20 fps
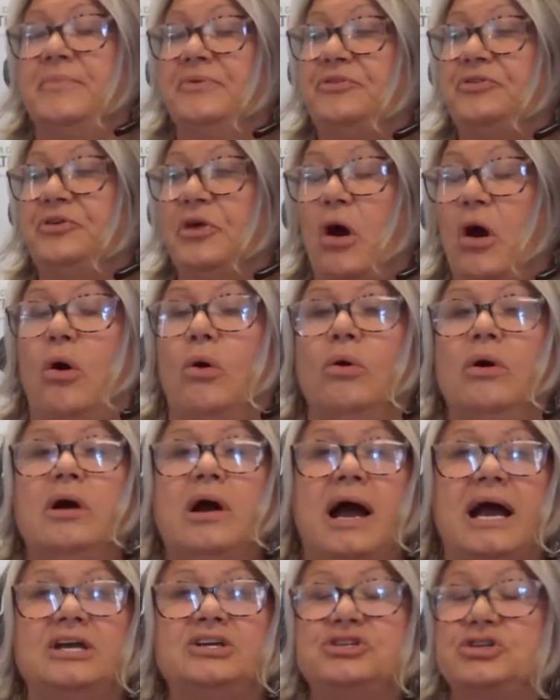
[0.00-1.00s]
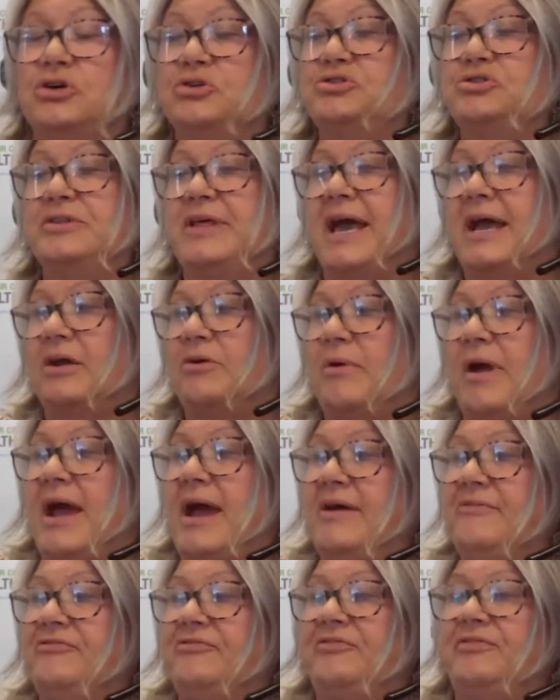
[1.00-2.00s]
So I showed you that
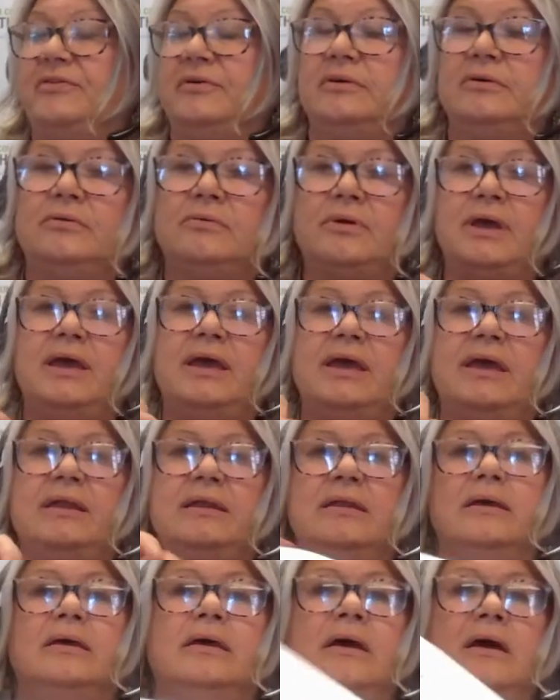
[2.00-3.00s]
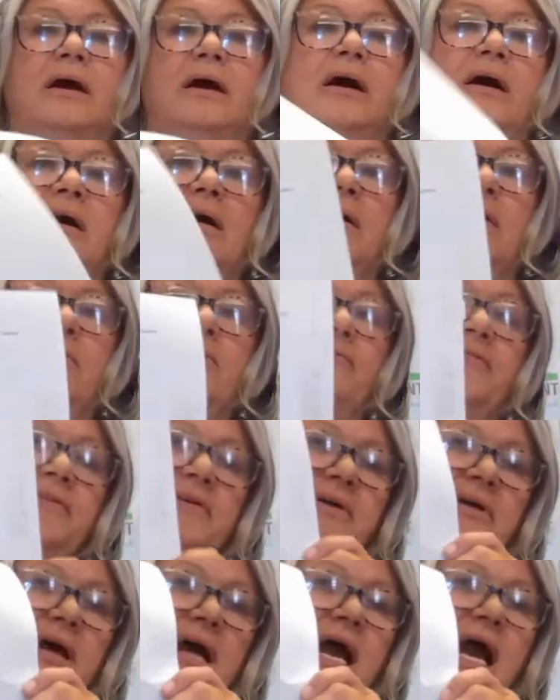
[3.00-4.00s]
graph, right,
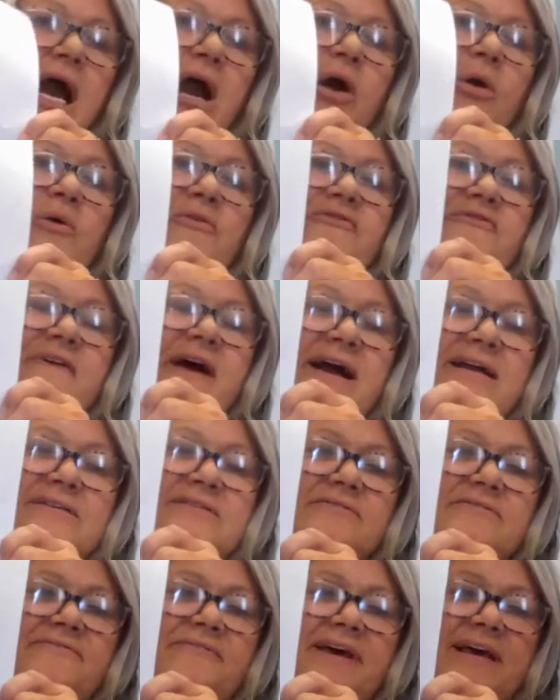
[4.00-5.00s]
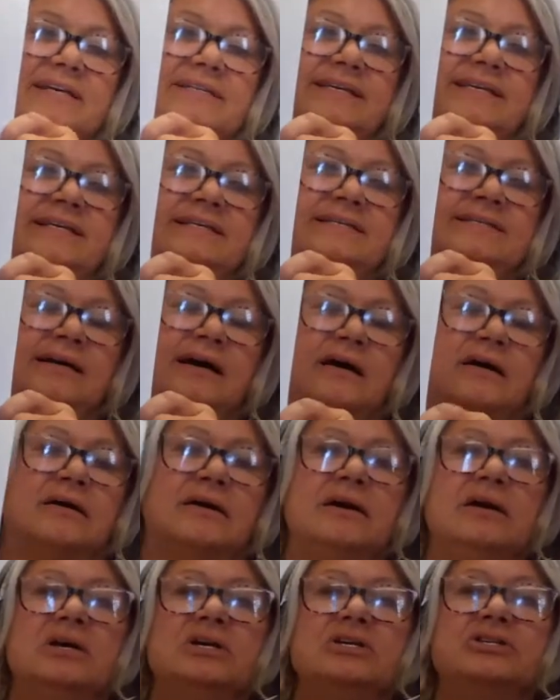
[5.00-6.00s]
of how effective vaccines are.